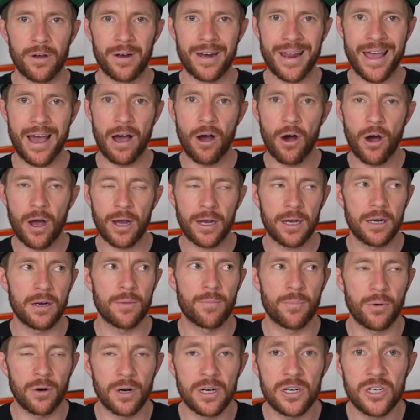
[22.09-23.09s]
Now, I can
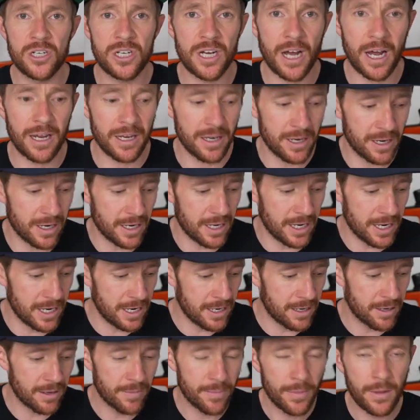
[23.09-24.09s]
appreciate you
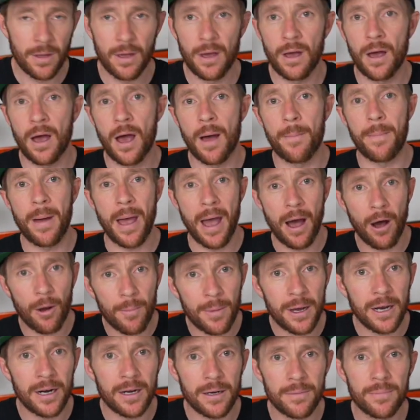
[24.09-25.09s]
need a power
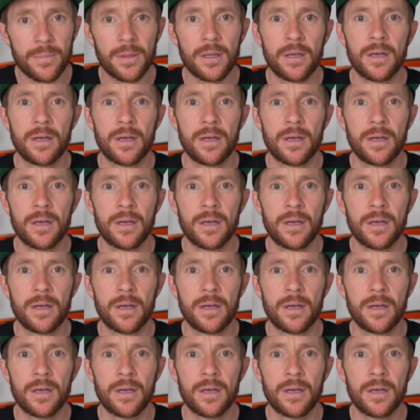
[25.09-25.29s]
meter